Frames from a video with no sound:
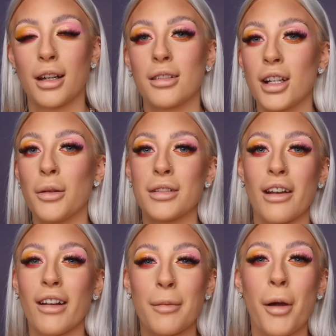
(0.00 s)
You know what,
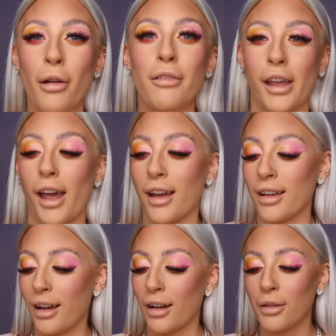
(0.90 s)
Derek, I'm over you. I
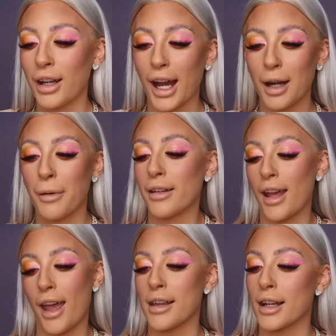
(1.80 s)
don't care about your
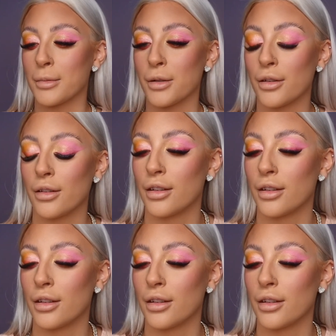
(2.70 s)
hate anymore.